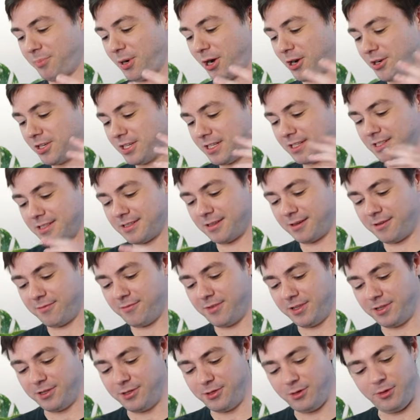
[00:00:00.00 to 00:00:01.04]
purchase
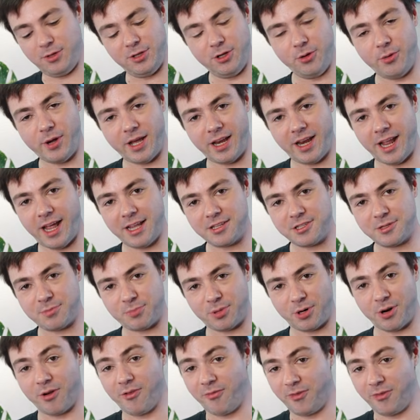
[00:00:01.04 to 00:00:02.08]
of the new UNS Pro